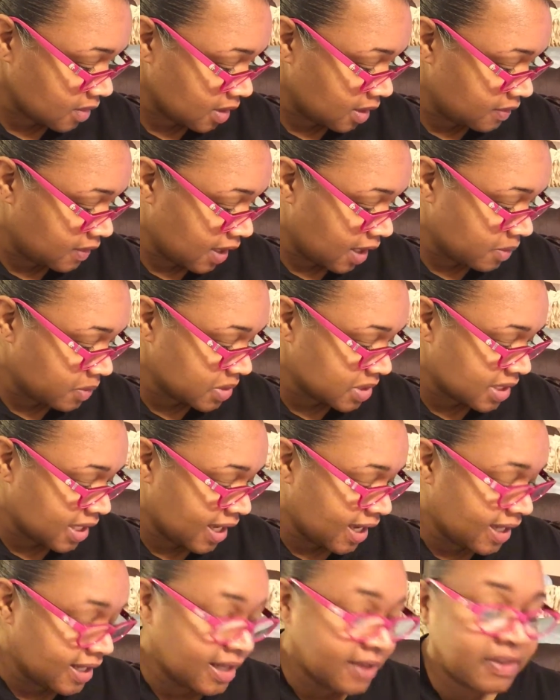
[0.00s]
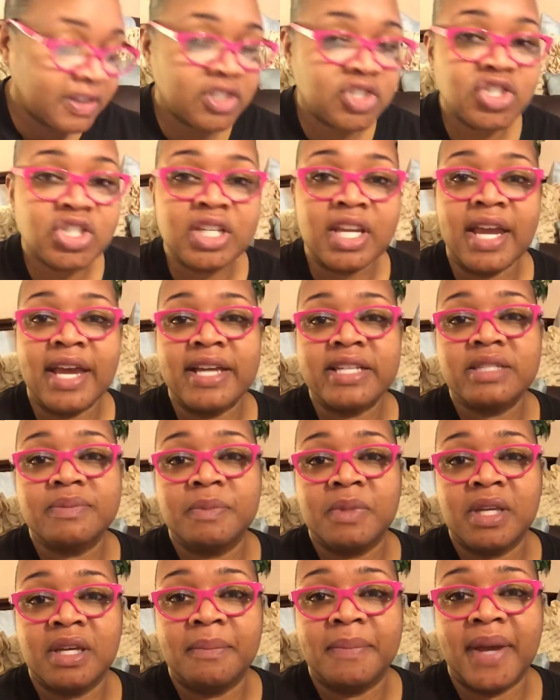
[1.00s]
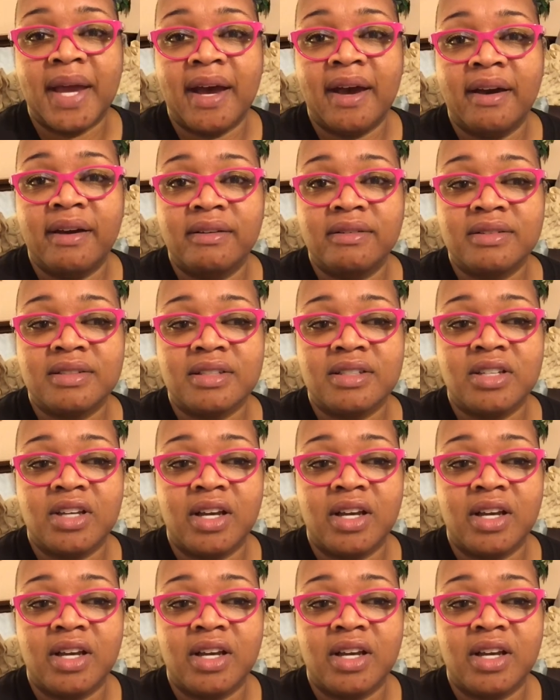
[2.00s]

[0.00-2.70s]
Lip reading: that was that. And then she asked me about,